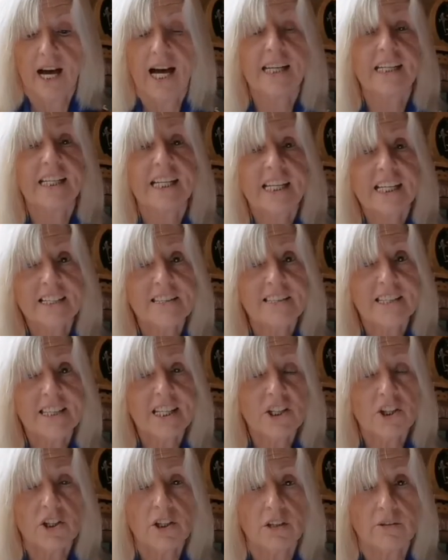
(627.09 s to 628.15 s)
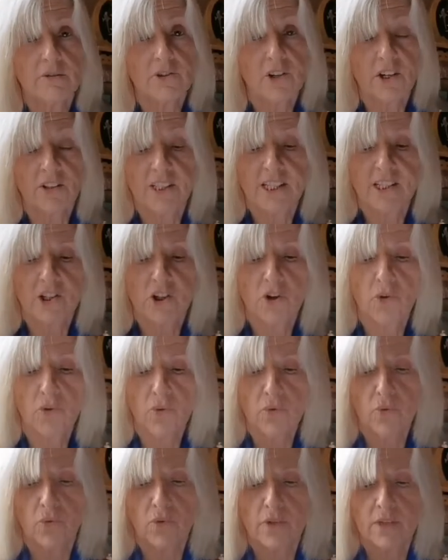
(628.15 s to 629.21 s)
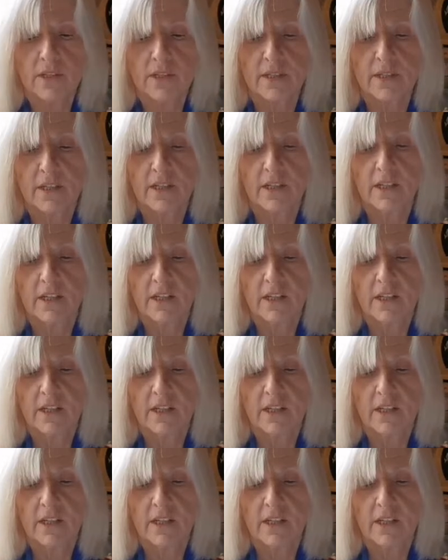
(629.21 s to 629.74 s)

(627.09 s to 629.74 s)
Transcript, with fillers: and he continues on his course,